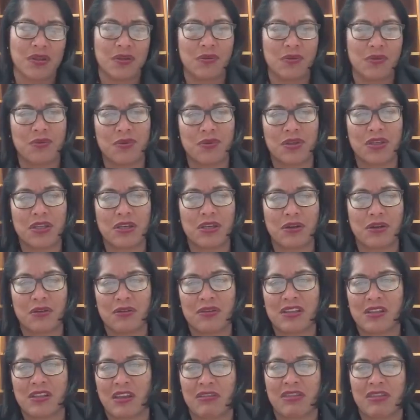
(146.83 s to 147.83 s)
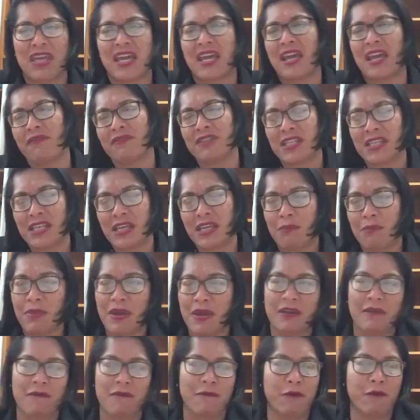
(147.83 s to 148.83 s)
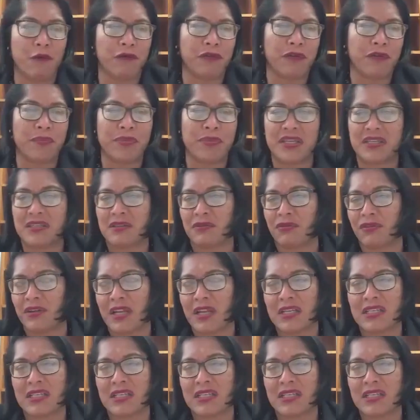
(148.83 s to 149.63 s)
or, you know, if they have to get back and forth from their different